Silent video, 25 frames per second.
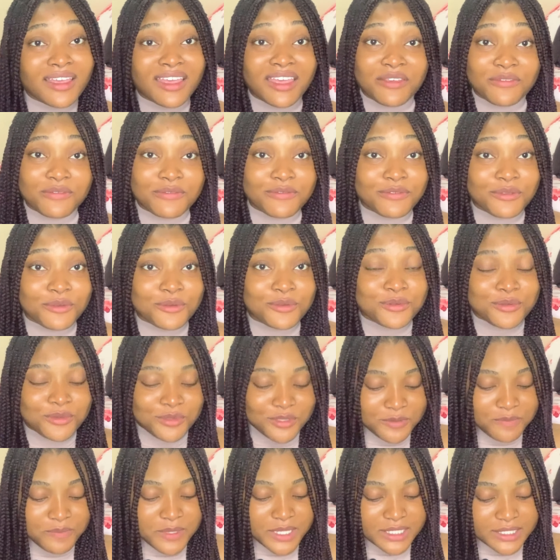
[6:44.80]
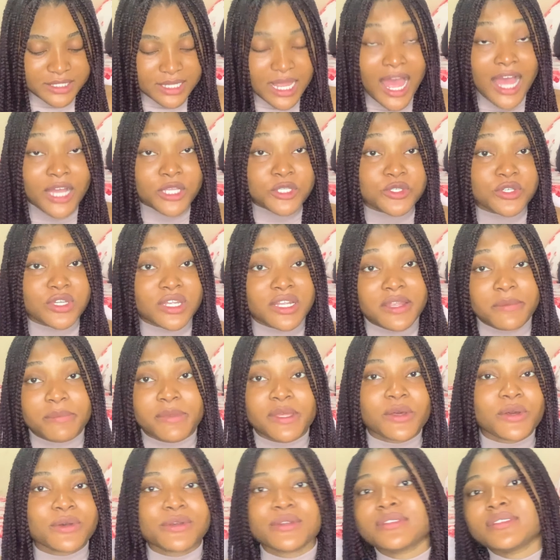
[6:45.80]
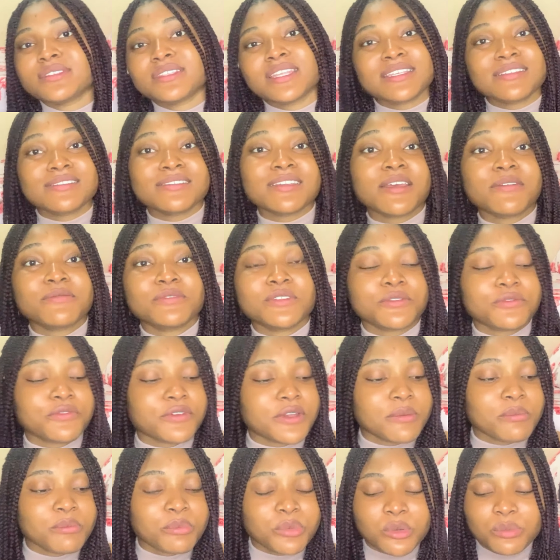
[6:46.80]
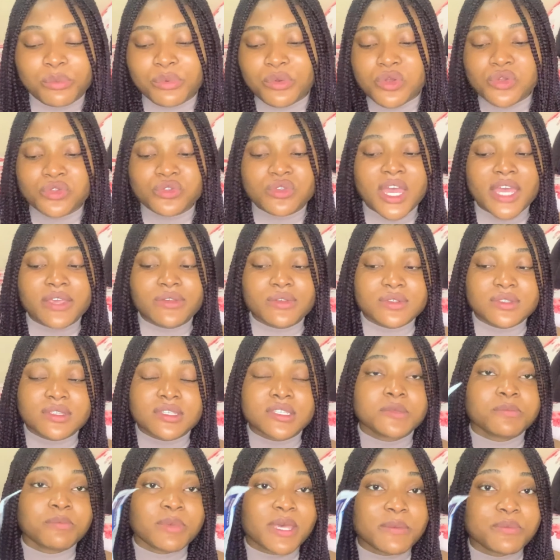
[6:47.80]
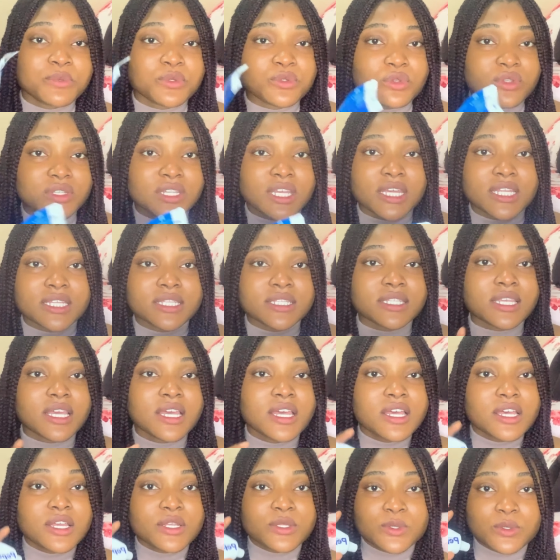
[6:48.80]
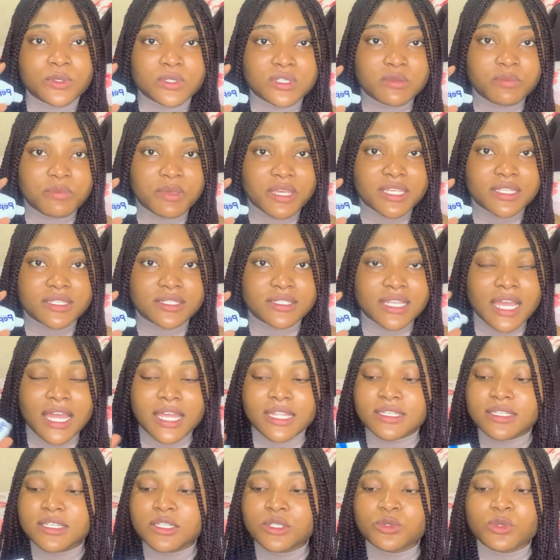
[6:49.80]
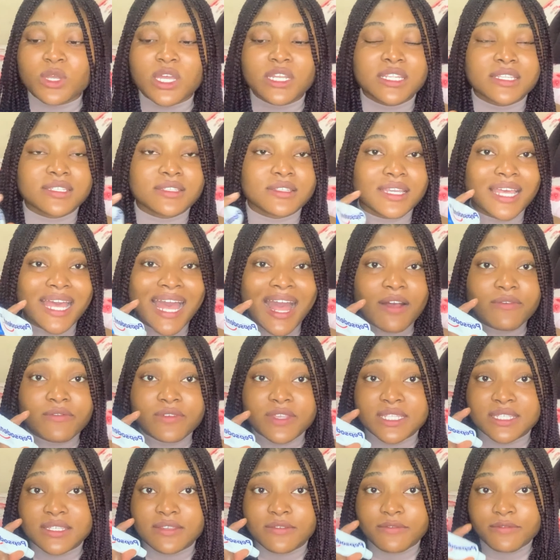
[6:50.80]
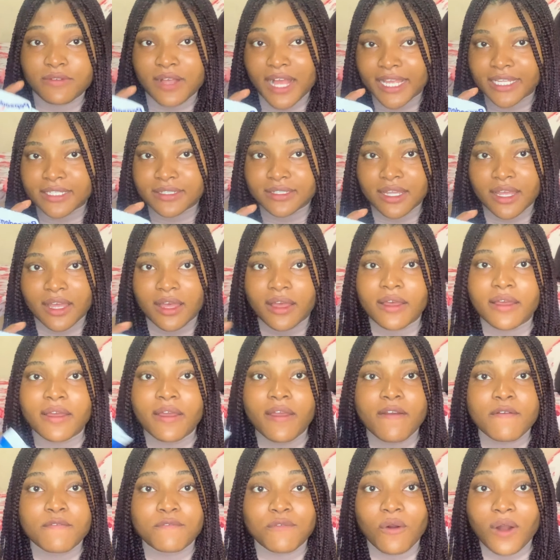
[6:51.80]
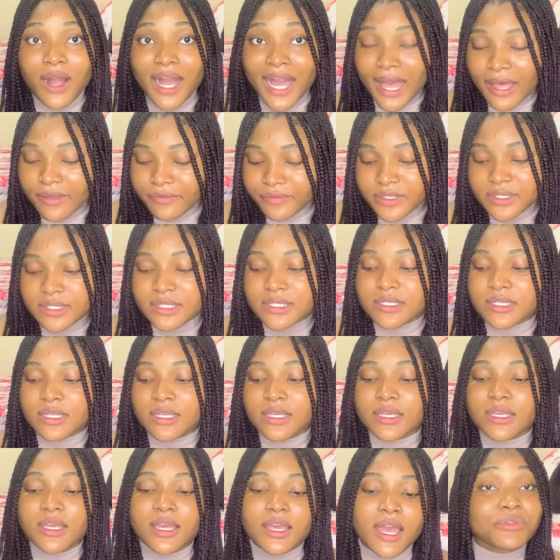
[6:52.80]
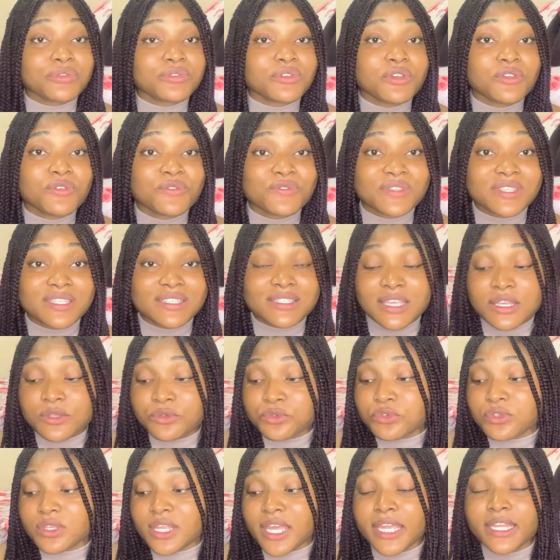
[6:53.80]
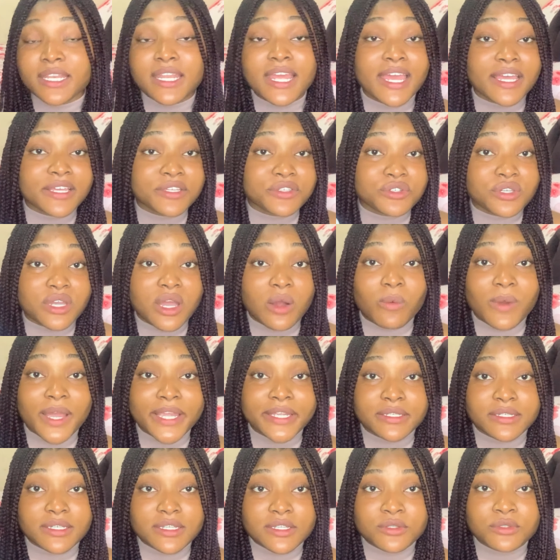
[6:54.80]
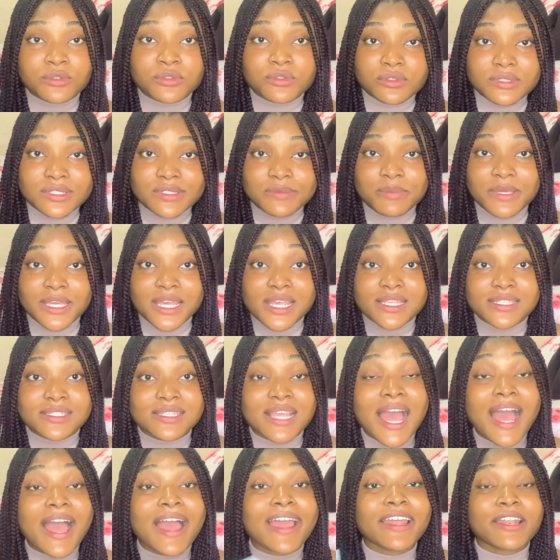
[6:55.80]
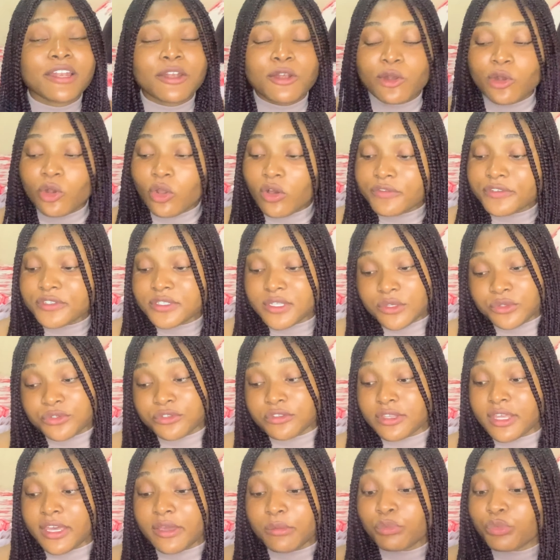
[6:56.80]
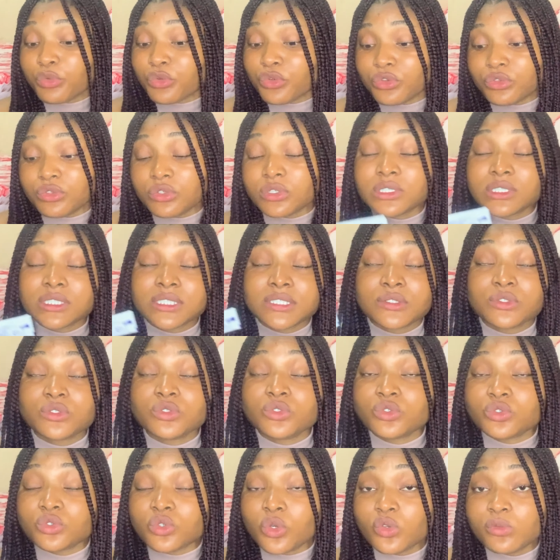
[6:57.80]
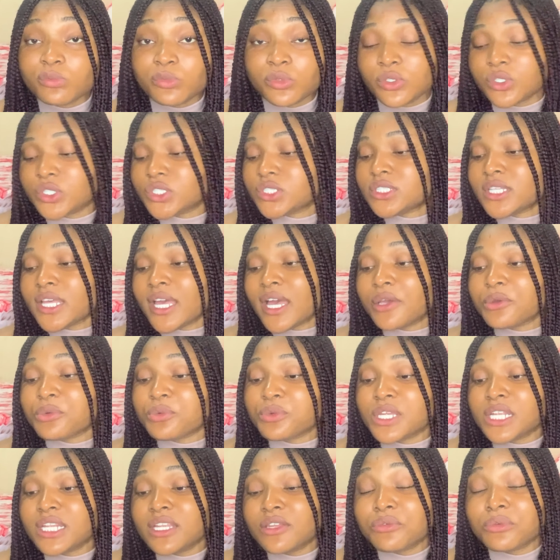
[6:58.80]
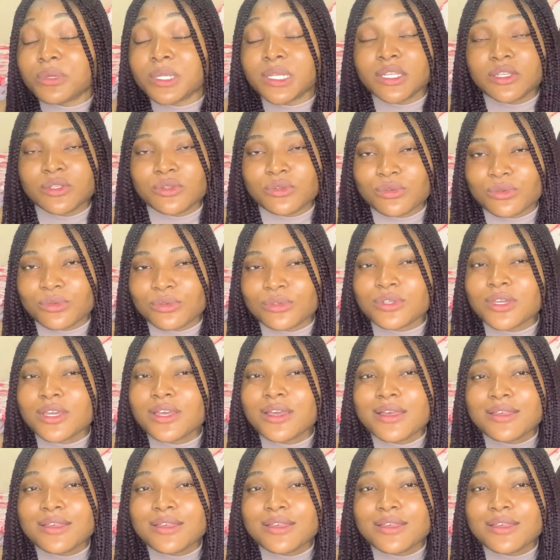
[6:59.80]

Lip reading: a few toothpaste actually, because they serve different purposes. So I use this Pepsodent toothpaste, and this one is the Cavity Fighter for cavity. I also use the Sensodyne Extra Whitening toothpaste. I love Sensodyne products so much. They are really, really good.